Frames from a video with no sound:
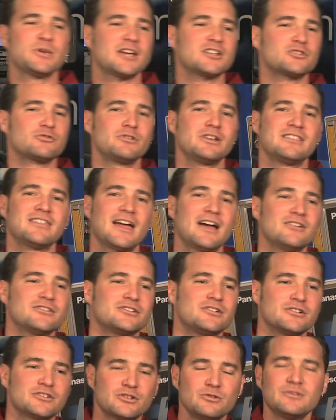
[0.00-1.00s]
HPX
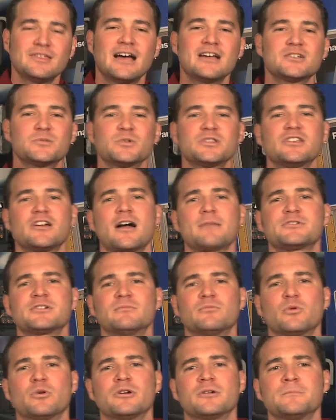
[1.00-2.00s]
3000 or 2000 with the
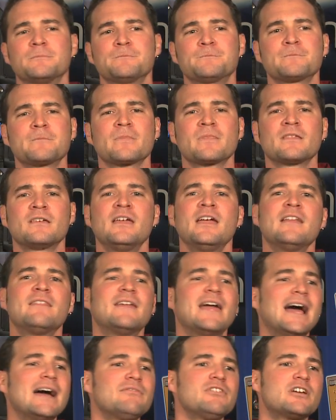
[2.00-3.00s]
option board,
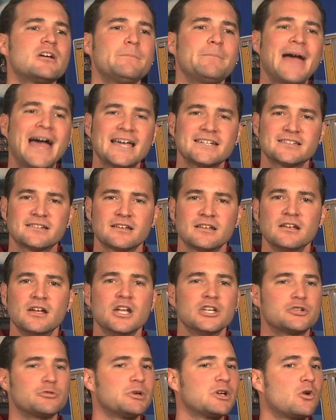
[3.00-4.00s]
they have the capacity
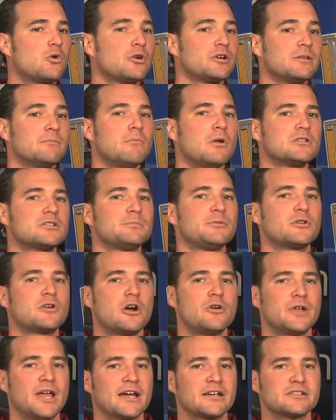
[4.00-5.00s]
to record in multiple
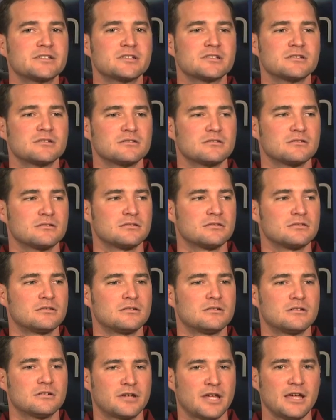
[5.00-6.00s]
codecs.
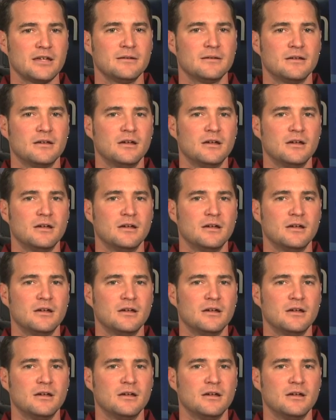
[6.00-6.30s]
Okay?